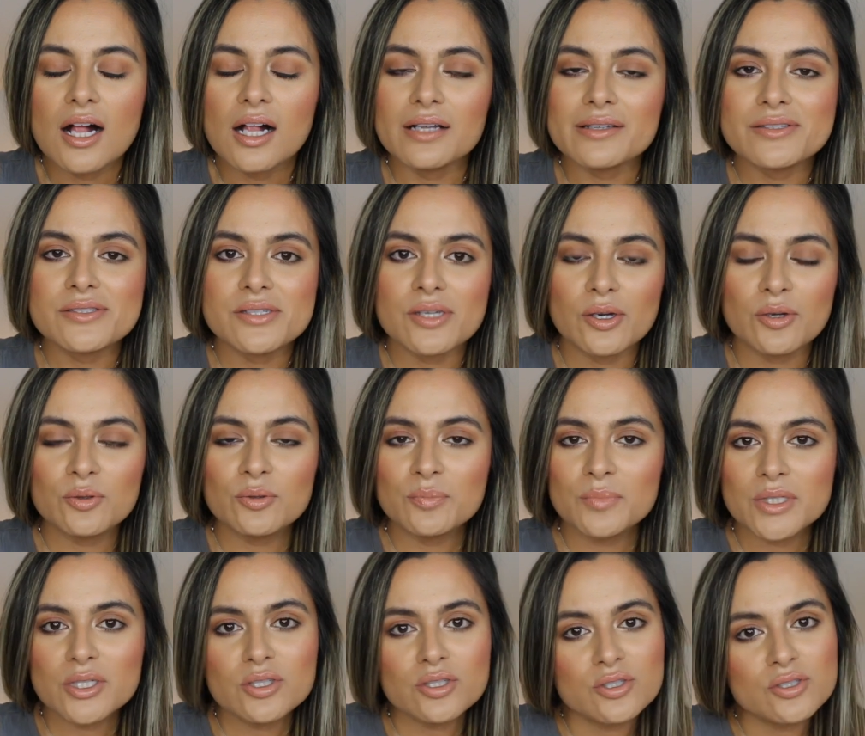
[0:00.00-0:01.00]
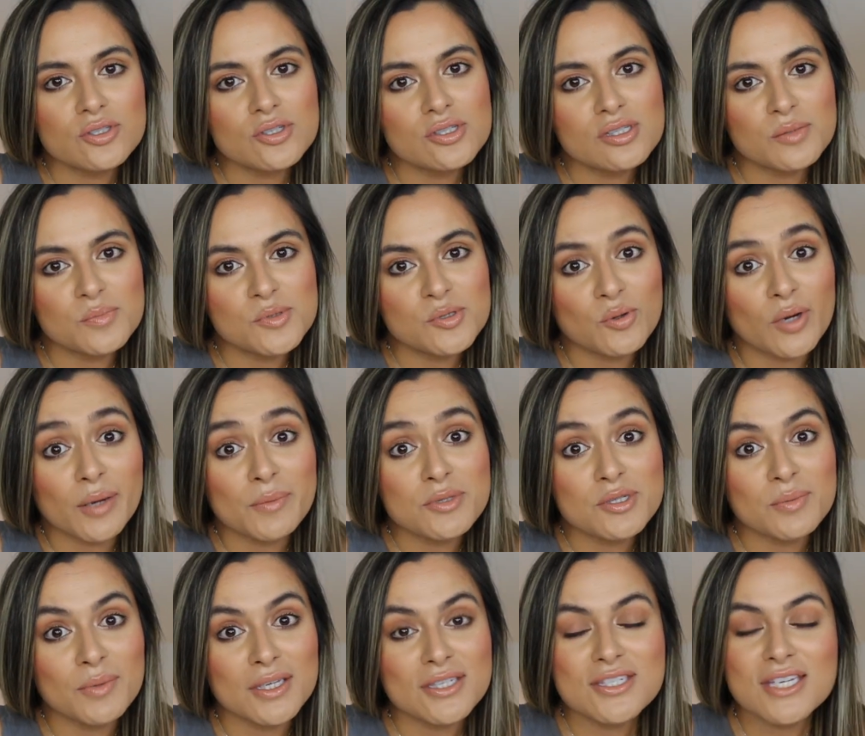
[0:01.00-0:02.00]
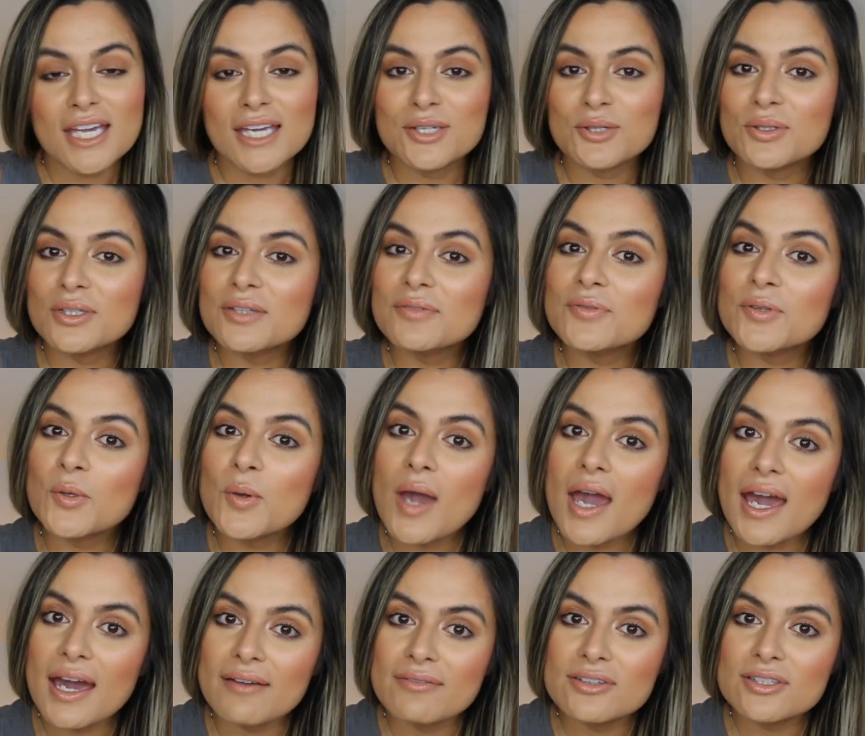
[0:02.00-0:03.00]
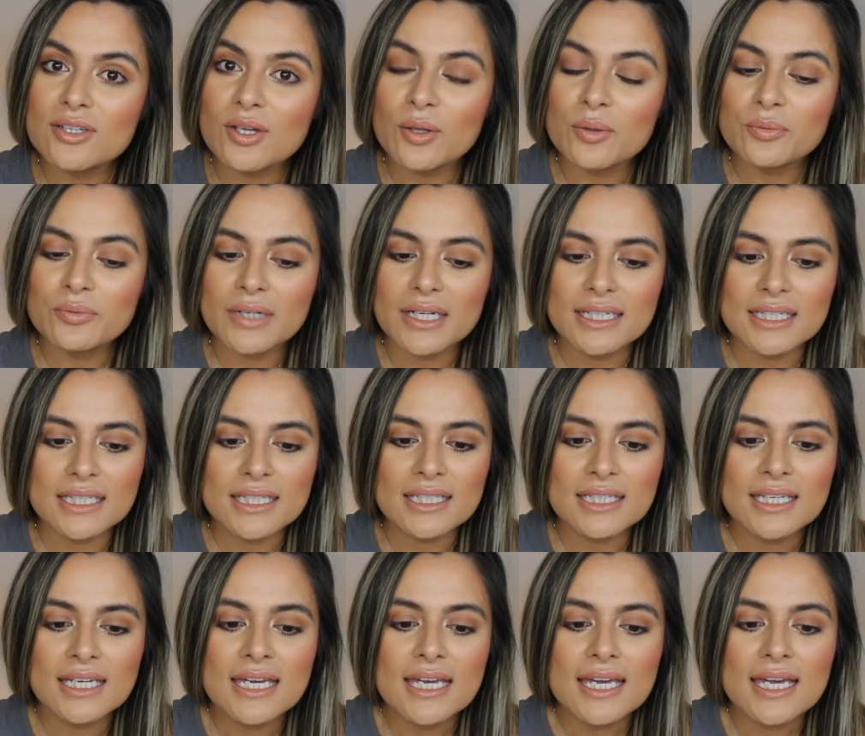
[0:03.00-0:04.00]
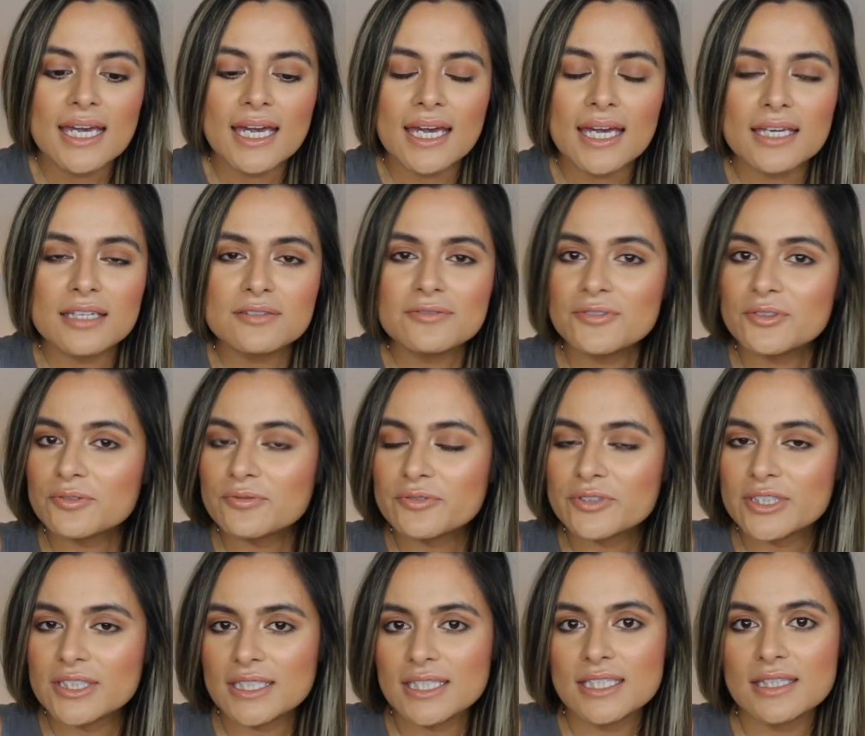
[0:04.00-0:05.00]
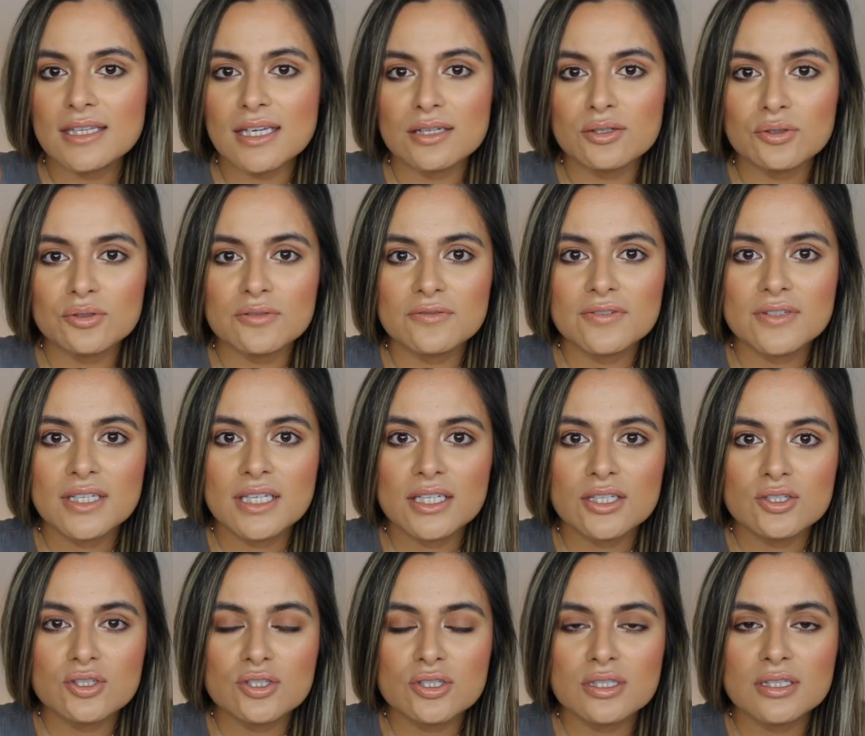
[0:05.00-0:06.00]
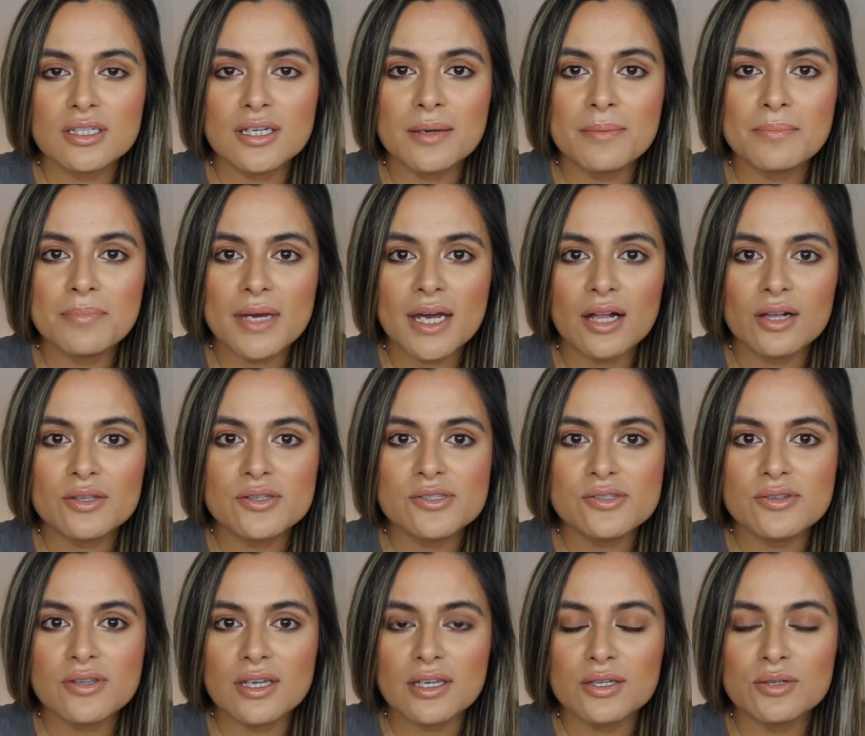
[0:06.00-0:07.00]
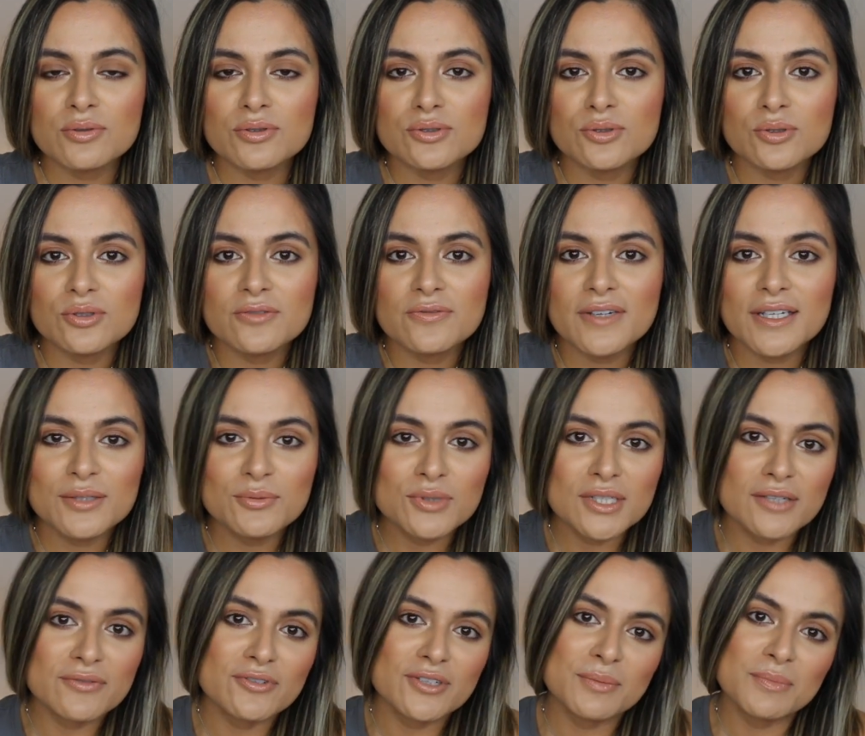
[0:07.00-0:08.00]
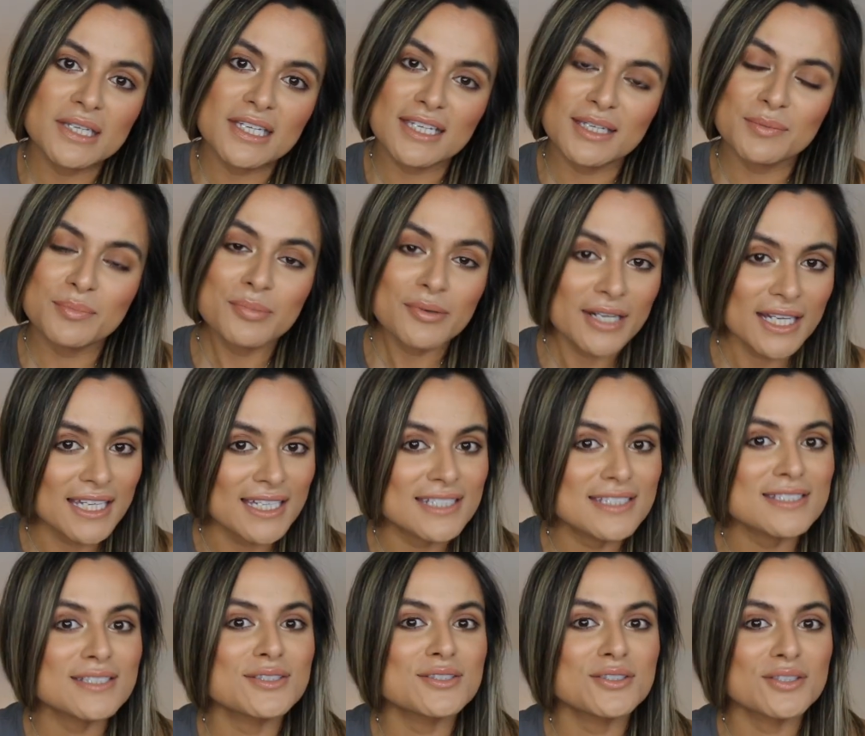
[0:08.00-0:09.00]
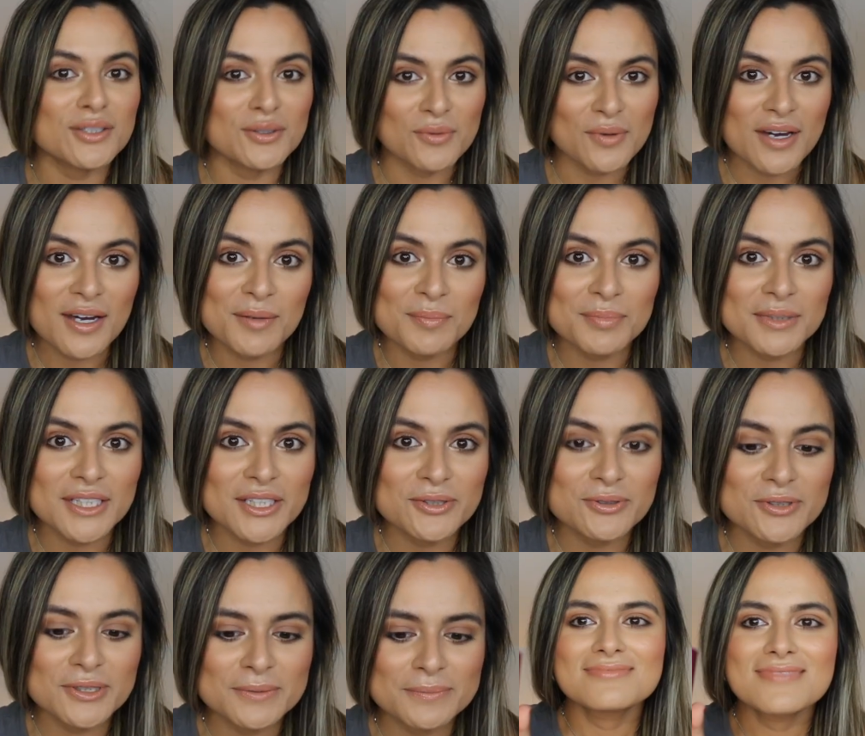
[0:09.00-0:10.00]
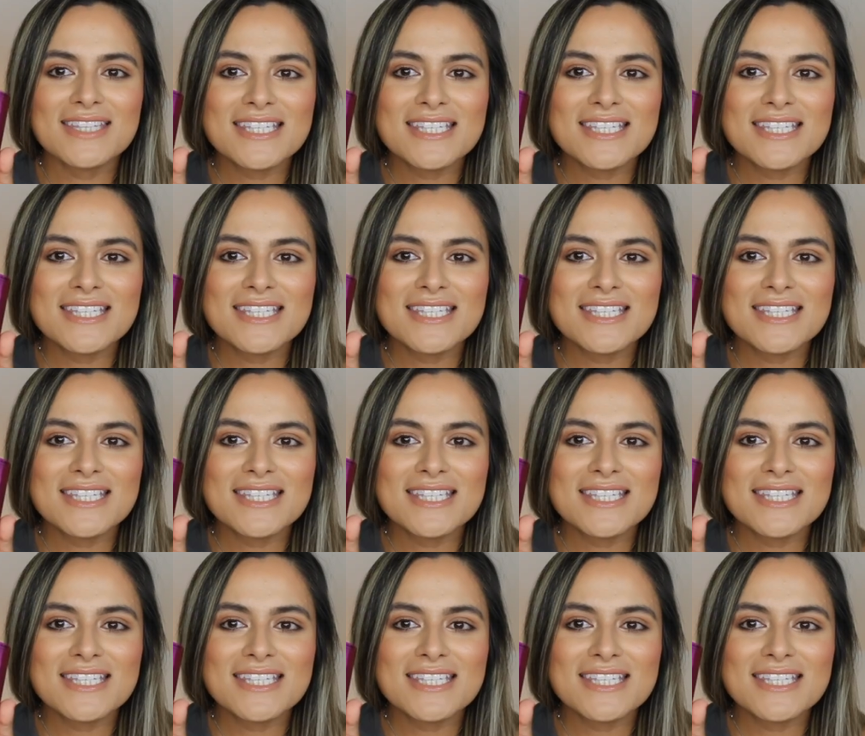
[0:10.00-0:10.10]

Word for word: Also, be sure to subscribe to my channel if you haven't already, and feel free to hit that notification bell so that you are notified whenever I make a brand new upload.